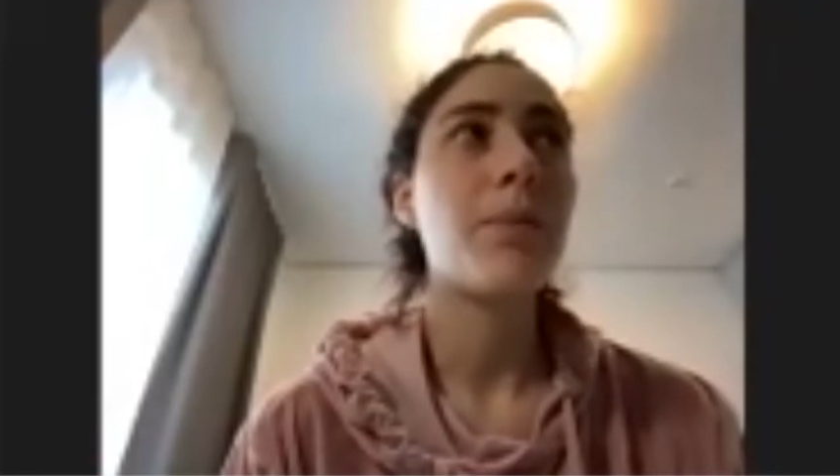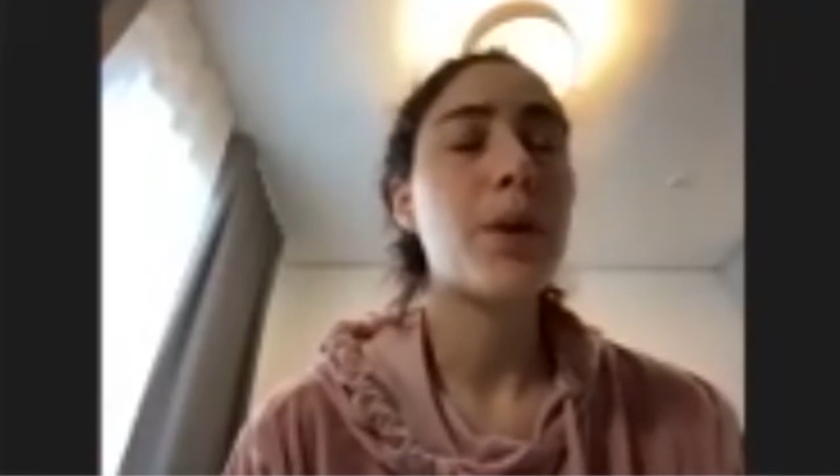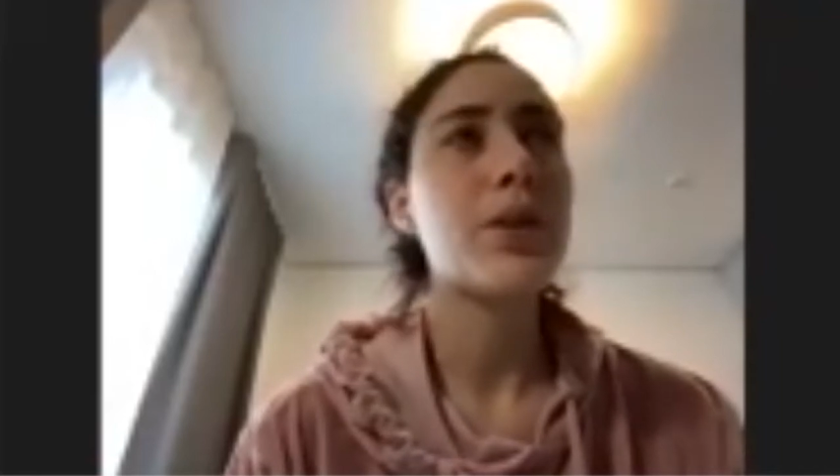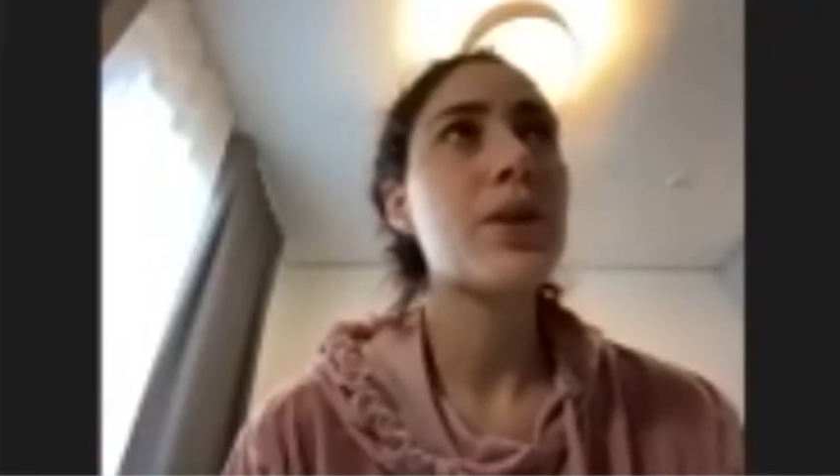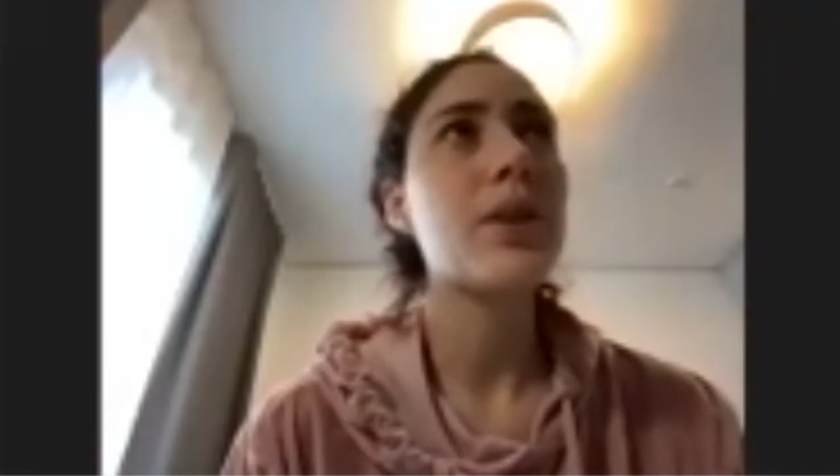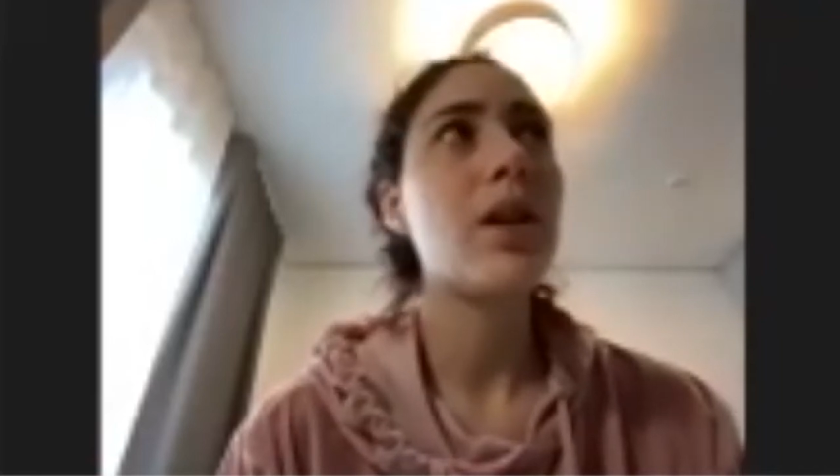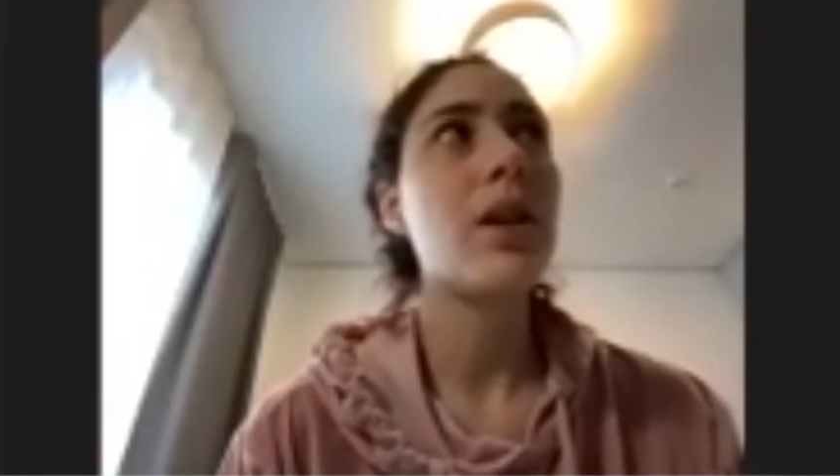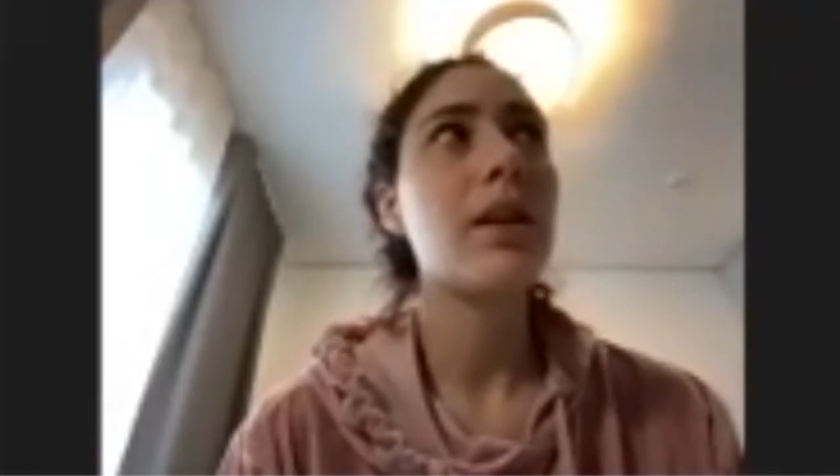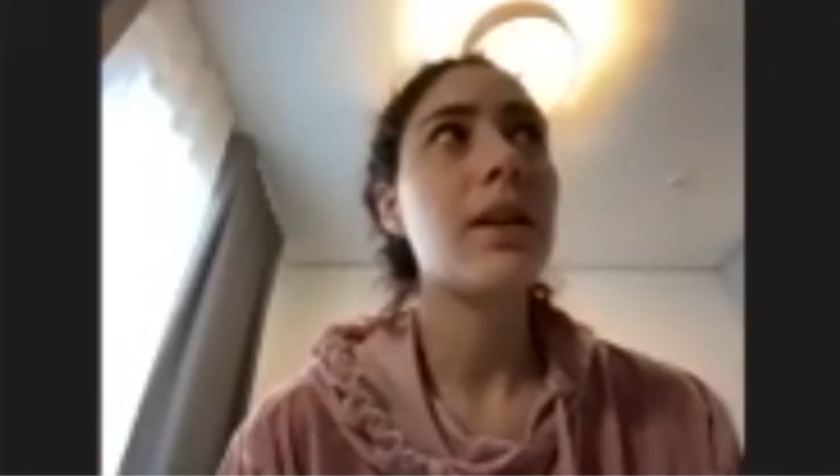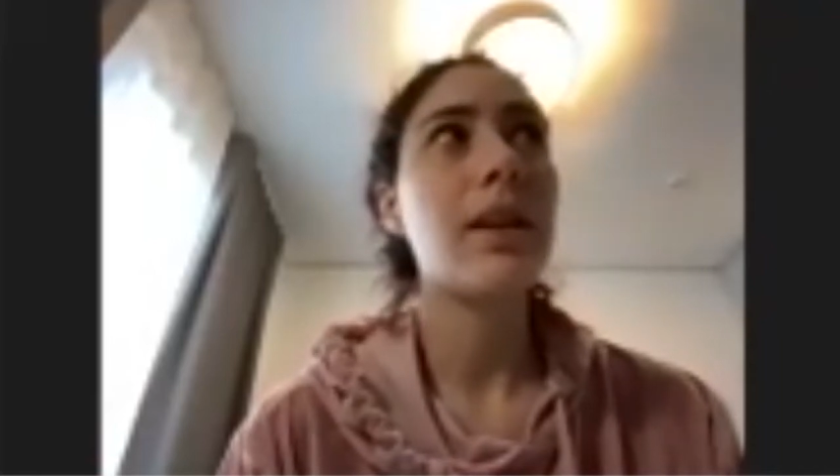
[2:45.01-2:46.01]

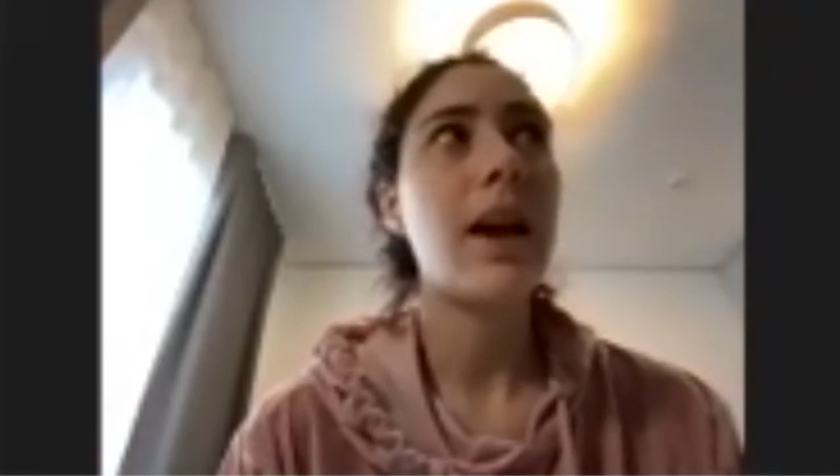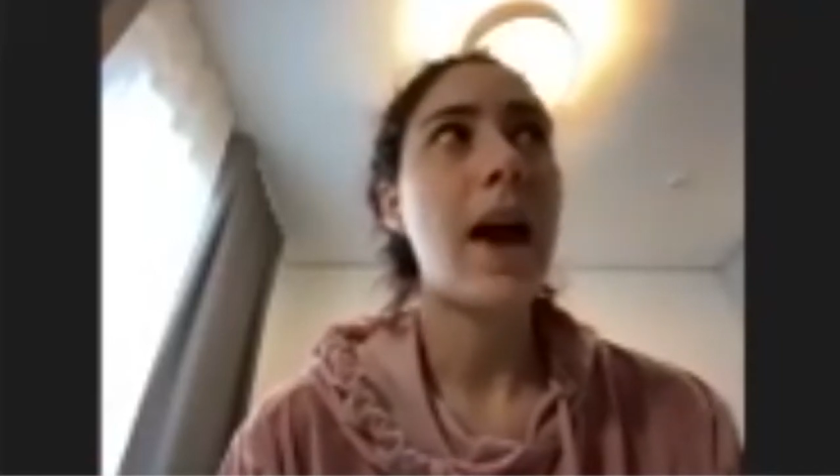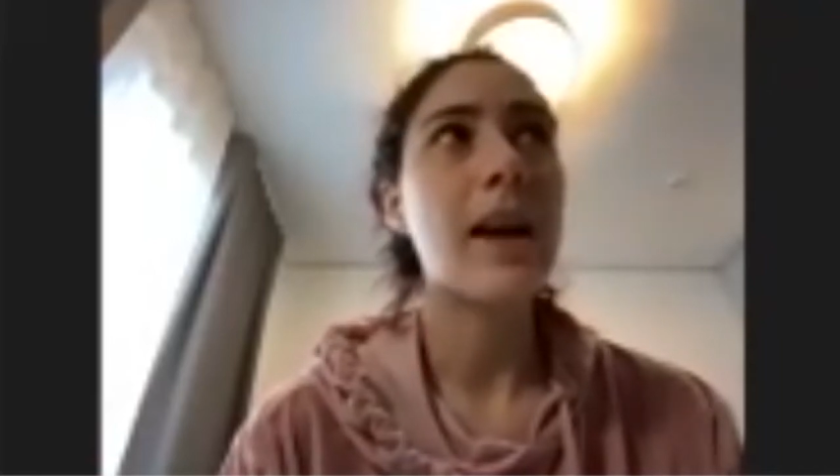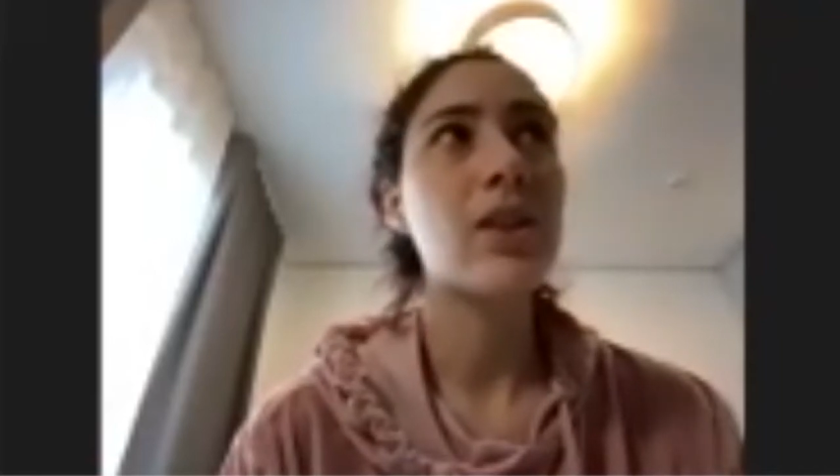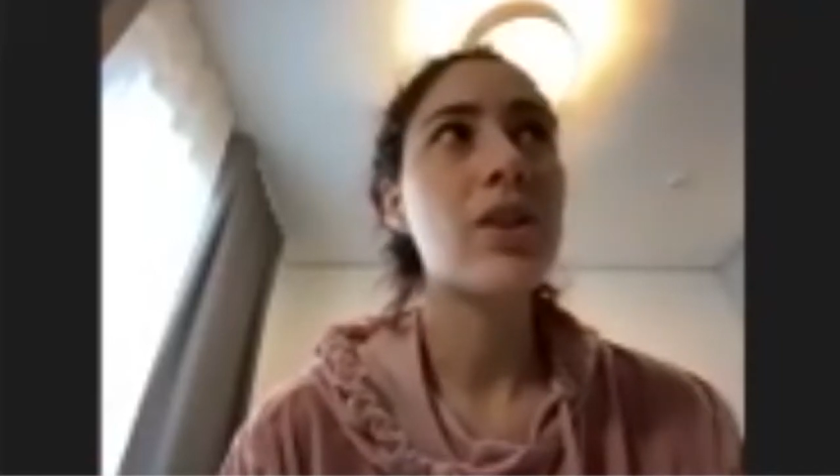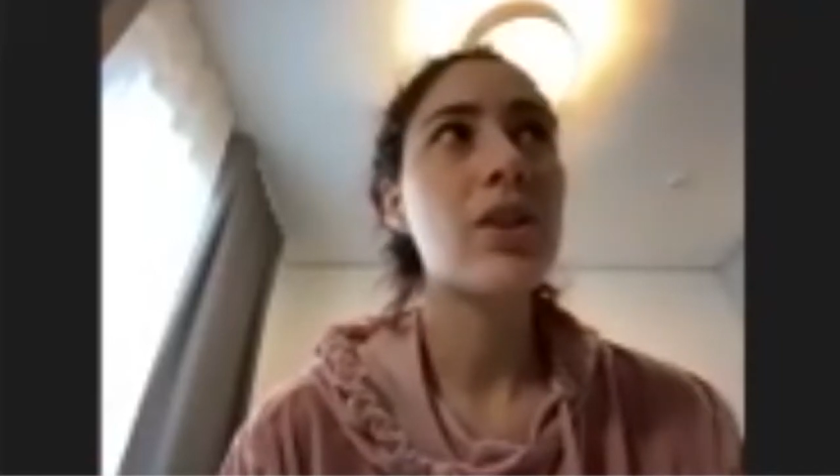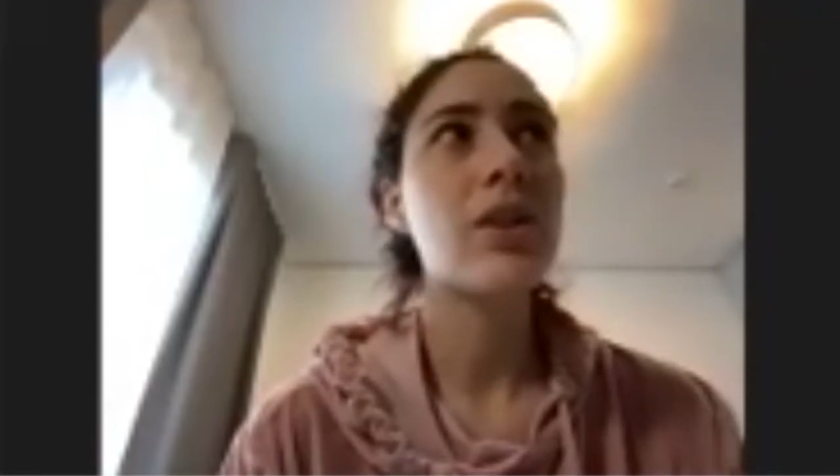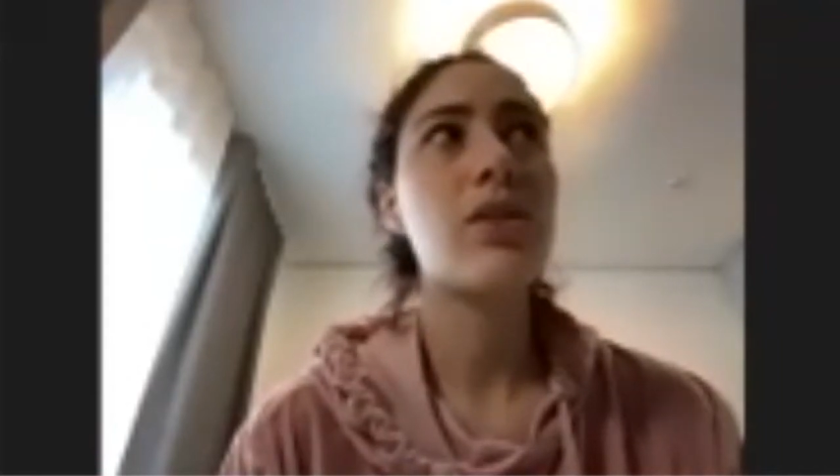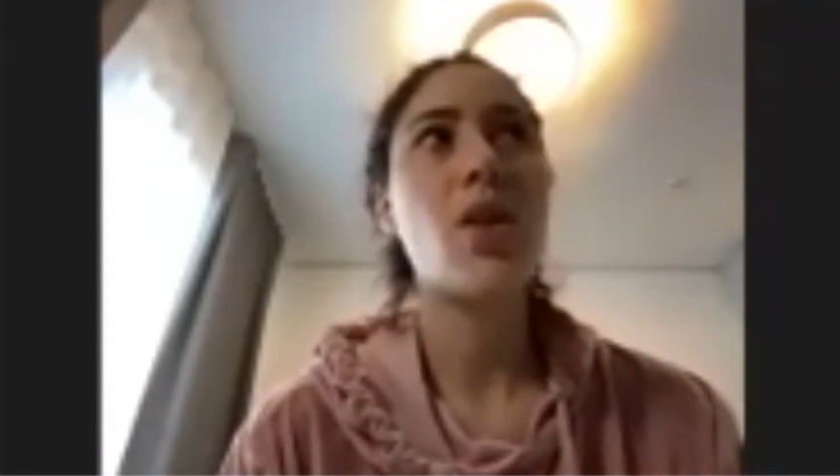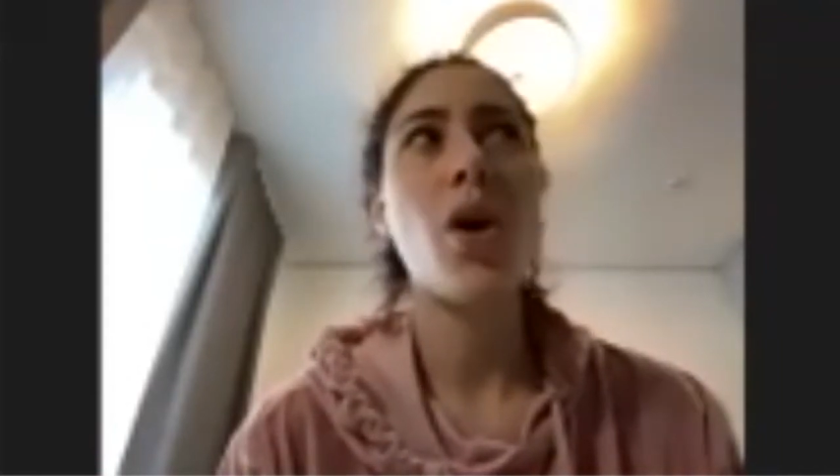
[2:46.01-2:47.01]
personal actions,